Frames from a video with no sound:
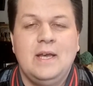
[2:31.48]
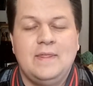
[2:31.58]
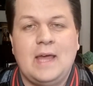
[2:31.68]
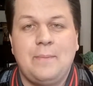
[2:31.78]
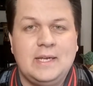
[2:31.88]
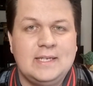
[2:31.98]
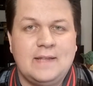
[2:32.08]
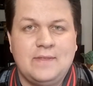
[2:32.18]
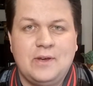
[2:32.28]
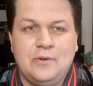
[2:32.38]
That being
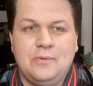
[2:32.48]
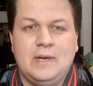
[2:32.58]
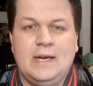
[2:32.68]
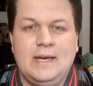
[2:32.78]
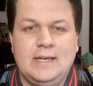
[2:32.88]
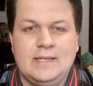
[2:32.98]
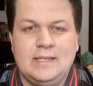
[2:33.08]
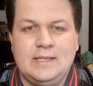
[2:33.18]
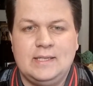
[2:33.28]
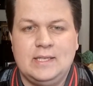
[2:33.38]
said though,
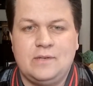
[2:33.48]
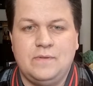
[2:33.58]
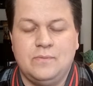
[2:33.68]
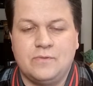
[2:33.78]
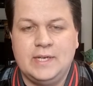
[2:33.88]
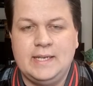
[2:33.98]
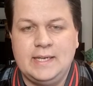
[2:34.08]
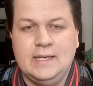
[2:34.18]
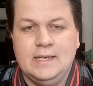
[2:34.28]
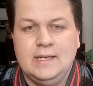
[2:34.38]
this film
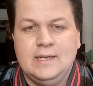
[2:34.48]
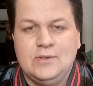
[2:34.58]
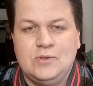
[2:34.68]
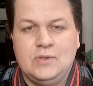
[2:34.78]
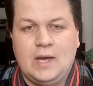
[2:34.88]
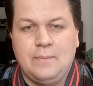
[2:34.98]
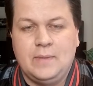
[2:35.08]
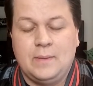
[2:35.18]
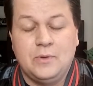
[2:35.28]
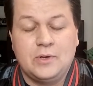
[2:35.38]
really,
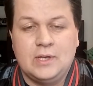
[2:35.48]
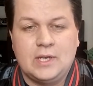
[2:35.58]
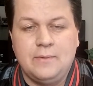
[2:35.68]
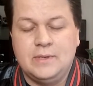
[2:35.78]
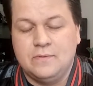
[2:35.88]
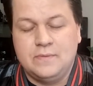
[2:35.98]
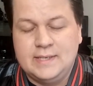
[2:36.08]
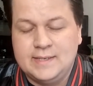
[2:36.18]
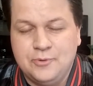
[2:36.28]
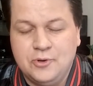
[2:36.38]
I'm not going to go into obviously
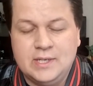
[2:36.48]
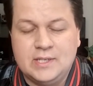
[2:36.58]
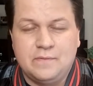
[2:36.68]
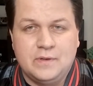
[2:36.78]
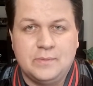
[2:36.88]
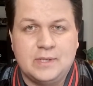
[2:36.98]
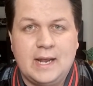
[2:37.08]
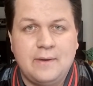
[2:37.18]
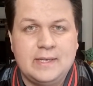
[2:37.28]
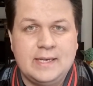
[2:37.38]
spoilers, the film's not
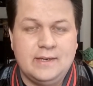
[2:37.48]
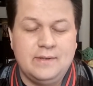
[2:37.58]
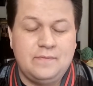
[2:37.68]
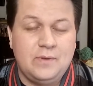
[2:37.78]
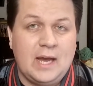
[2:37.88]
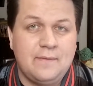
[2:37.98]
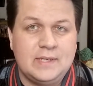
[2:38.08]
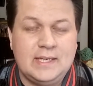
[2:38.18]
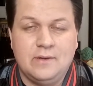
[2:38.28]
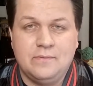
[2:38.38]
out yet. If you have
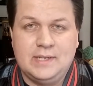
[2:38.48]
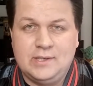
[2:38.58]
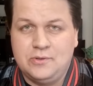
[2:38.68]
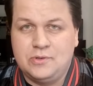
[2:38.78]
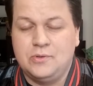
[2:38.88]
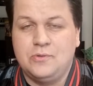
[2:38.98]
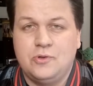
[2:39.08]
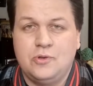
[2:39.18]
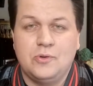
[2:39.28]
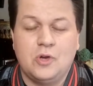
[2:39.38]
seen it, obviously just
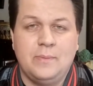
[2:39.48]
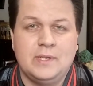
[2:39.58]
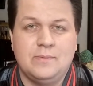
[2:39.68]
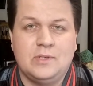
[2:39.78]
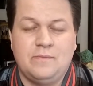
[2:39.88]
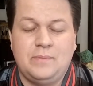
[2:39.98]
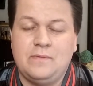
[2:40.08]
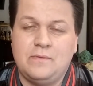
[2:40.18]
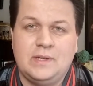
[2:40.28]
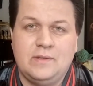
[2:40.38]
do comment some stuff, but if
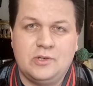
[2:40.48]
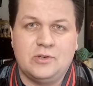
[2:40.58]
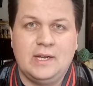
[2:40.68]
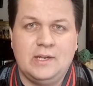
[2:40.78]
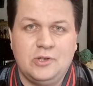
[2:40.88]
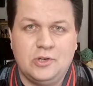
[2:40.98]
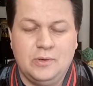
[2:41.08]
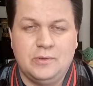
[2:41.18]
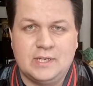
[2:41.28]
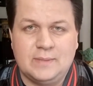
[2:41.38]
you've seen the trailer you should know
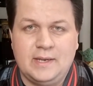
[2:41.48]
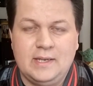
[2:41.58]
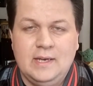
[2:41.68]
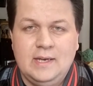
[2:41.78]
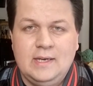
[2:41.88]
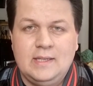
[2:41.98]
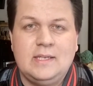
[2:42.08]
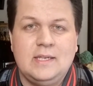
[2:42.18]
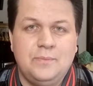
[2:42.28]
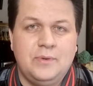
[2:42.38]
what to expect. This
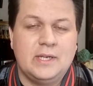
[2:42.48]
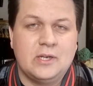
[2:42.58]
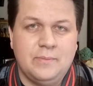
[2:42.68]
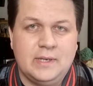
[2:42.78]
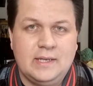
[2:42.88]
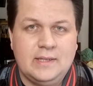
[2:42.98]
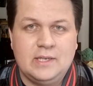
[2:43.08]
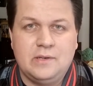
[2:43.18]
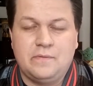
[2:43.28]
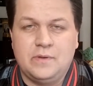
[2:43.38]
is a buddy comedy, this
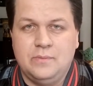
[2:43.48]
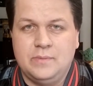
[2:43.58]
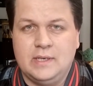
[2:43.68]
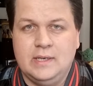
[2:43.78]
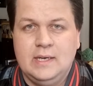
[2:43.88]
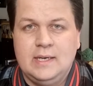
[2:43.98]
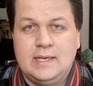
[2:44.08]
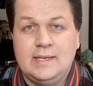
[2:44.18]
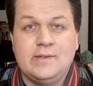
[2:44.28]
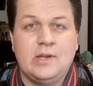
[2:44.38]
is a film that
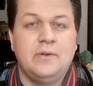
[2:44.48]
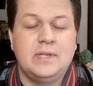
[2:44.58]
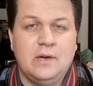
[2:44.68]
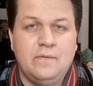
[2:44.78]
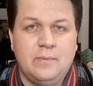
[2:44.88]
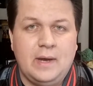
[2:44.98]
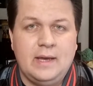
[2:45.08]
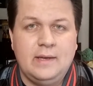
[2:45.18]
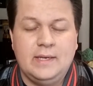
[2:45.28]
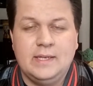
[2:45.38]
is so
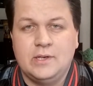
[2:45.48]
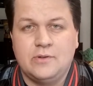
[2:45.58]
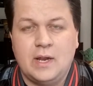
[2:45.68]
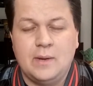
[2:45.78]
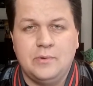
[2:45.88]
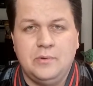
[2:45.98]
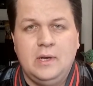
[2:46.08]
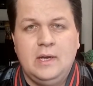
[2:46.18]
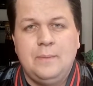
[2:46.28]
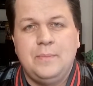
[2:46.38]
self-aware, it's incredible.
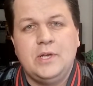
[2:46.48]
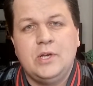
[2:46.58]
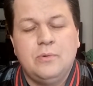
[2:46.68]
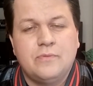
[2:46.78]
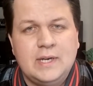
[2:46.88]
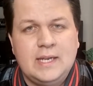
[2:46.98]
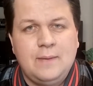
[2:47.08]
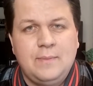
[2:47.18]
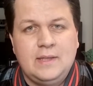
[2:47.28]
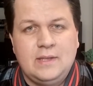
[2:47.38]
But you know what really
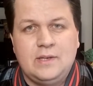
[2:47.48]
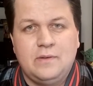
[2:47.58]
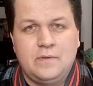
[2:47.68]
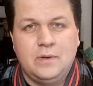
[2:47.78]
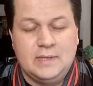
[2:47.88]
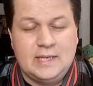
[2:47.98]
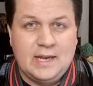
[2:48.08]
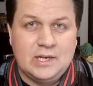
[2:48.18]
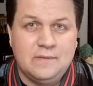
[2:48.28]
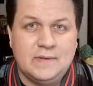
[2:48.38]
hit me? This is a film that's
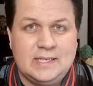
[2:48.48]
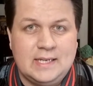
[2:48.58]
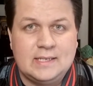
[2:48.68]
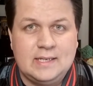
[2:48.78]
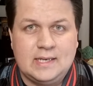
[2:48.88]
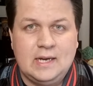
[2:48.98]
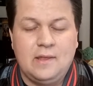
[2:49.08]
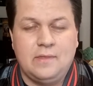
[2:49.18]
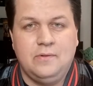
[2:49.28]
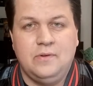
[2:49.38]
actually fantastic. I
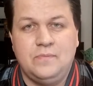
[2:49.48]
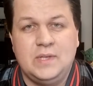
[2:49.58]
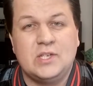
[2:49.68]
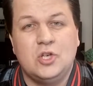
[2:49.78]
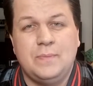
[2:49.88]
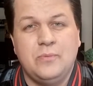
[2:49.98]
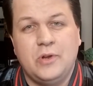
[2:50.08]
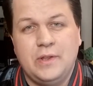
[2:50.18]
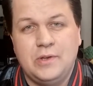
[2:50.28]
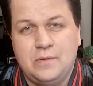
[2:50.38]
thought this could be one
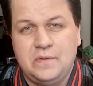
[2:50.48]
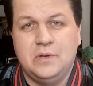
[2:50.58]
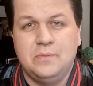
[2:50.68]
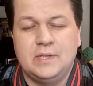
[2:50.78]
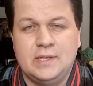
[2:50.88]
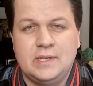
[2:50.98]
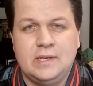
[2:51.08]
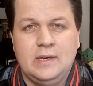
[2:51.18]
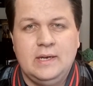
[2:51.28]
of those films that's